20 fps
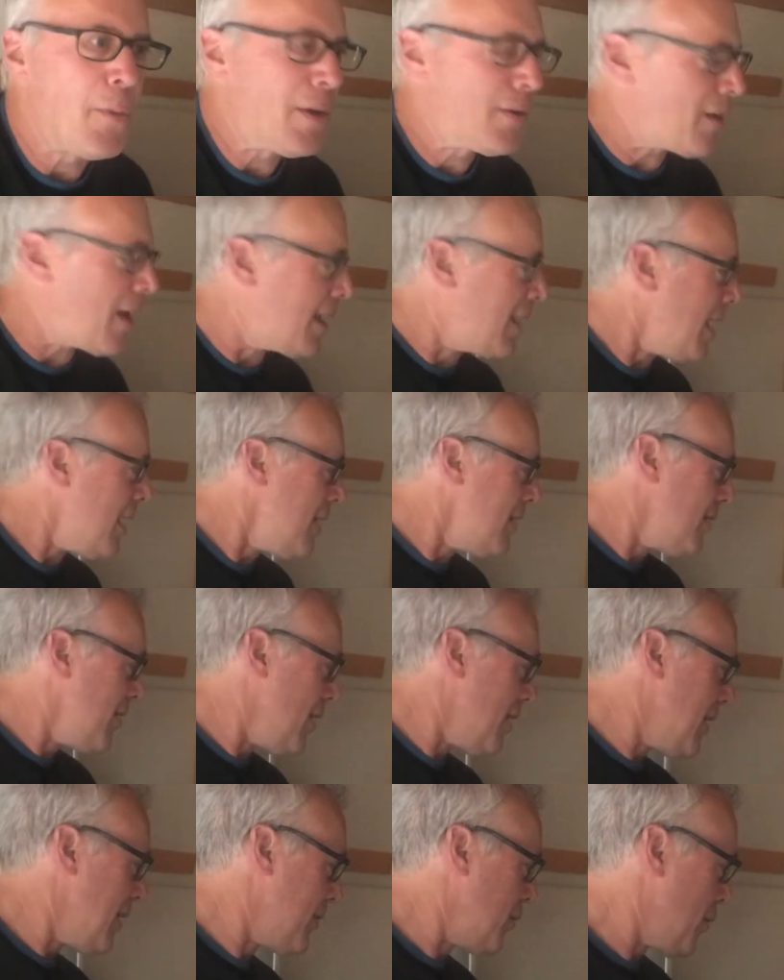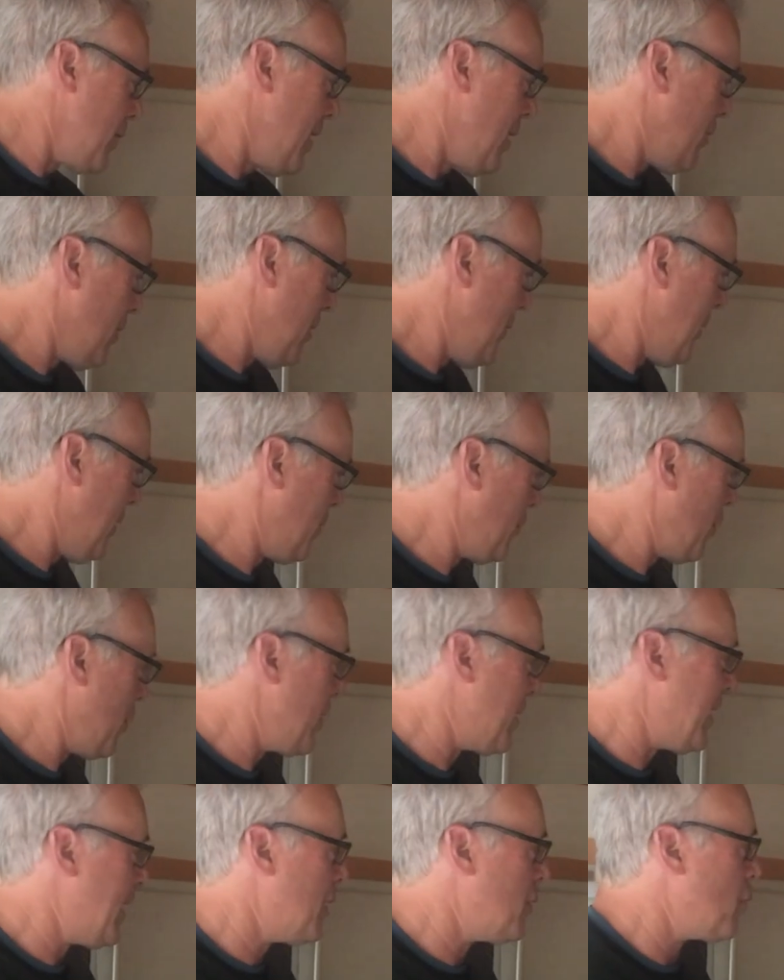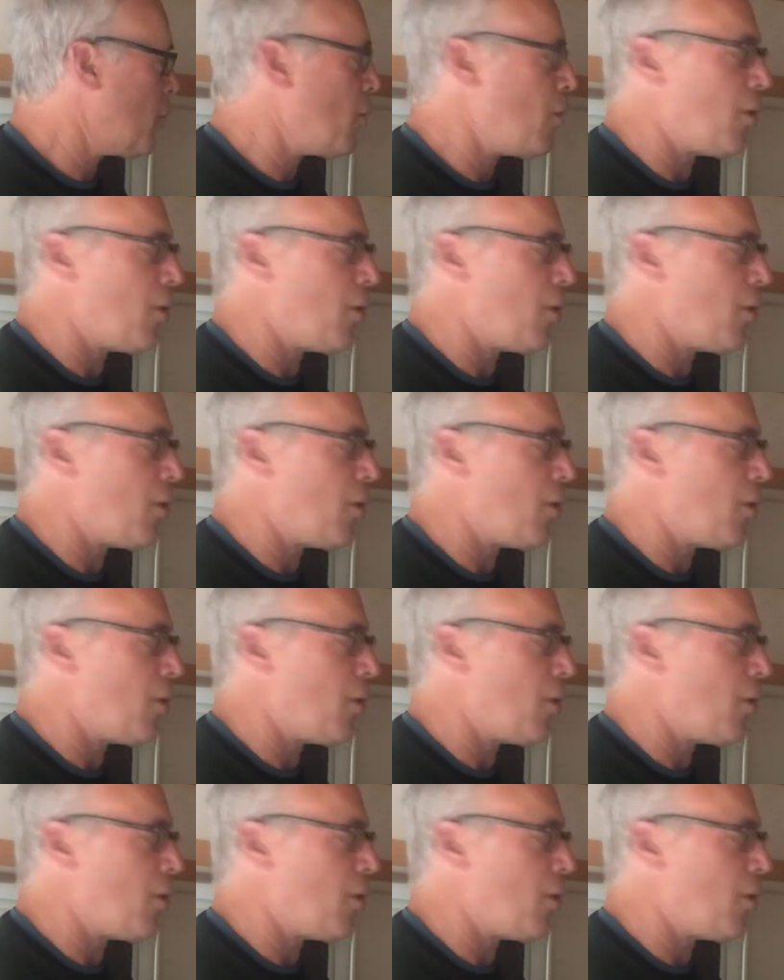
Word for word: which I gotta tell you, so here, let me show you the inner